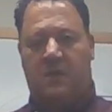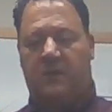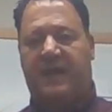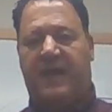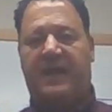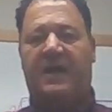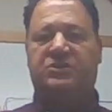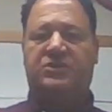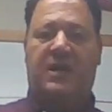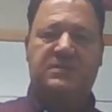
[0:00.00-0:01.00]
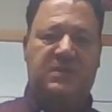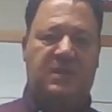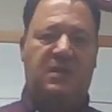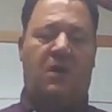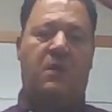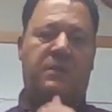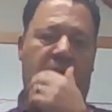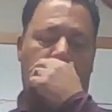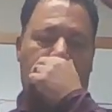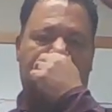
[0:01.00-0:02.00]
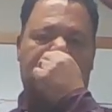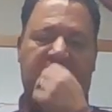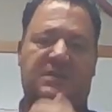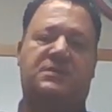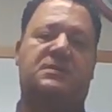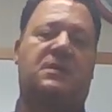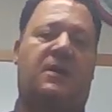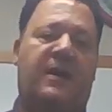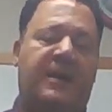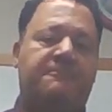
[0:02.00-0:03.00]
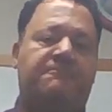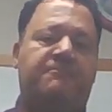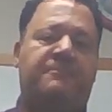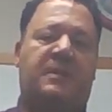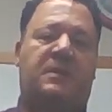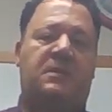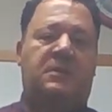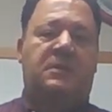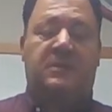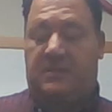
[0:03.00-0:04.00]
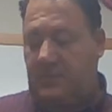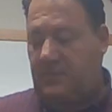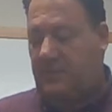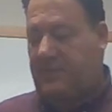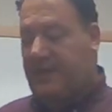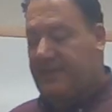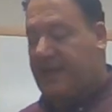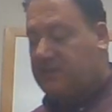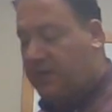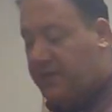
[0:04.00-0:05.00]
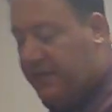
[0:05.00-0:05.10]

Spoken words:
okay? Adjusting on the load conditions, all right? Okay, that's what